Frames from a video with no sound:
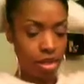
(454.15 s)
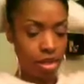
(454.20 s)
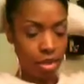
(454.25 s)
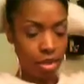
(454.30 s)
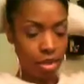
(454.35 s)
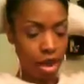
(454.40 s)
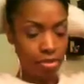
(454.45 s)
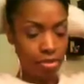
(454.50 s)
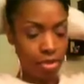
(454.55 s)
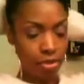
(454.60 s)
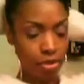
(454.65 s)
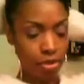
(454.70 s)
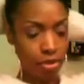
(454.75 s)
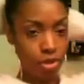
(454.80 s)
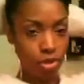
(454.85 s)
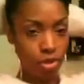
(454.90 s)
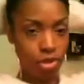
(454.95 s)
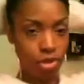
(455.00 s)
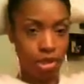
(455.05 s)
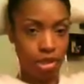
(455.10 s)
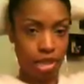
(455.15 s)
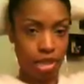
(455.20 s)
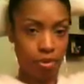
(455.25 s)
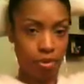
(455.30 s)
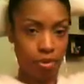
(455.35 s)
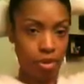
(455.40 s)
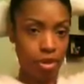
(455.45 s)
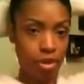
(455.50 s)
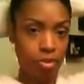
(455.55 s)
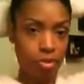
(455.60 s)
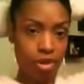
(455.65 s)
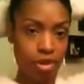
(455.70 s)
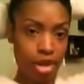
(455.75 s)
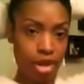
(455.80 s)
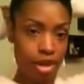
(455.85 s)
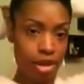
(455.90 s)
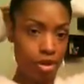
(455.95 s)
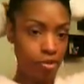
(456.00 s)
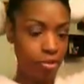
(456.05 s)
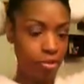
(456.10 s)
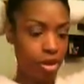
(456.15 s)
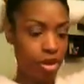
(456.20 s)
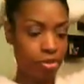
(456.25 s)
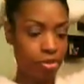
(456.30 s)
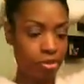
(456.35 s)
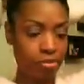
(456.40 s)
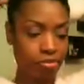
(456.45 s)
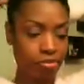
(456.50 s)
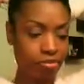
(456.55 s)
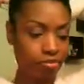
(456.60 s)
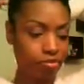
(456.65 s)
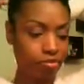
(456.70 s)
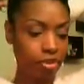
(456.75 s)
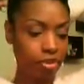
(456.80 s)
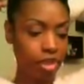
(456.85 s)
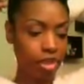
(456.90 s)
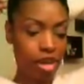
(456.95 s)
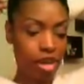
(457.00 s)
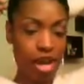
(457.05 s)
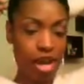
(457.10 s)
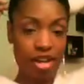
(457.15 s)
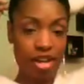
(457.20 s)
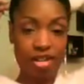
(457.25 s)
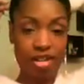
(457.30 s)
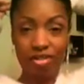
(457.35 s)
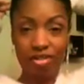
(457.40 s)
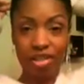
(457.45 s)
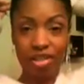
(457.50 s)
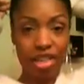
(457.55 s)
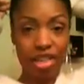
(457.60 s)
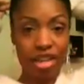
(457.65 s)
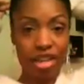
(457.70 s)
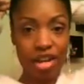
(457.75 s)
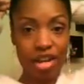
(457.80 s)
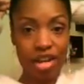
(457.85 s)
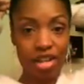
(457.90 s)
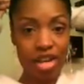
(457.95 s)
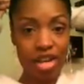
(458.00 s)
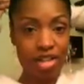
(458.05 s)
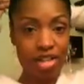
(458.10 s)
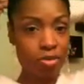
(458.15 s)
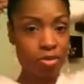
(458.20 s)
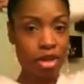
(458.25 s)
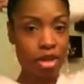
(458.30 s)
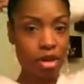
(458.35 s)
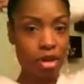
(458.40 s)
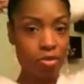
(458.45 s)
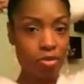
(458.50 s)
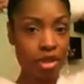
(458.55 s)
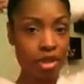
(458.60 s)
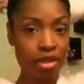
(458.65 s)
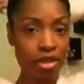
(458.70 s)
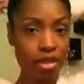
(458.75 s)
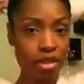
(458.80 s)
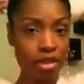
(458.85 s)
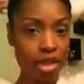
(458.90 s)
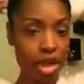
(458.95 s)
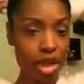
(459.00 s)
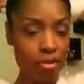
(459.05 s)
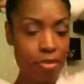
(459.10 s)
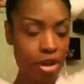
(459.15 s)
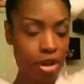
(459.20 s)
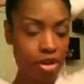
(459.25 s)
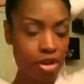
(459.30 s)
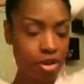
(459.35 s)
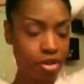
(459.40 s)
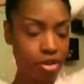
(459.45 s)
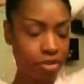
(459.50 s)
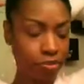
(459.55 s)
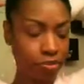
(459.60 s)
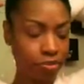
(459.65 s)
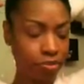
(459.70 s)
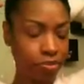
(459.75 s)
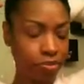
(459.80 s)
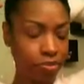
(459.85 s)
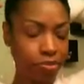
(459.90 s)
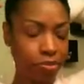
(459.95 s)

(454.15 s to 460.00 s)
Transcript: And they probably will do the same with the brown, but I don't really care. I like the brown pins a lot better.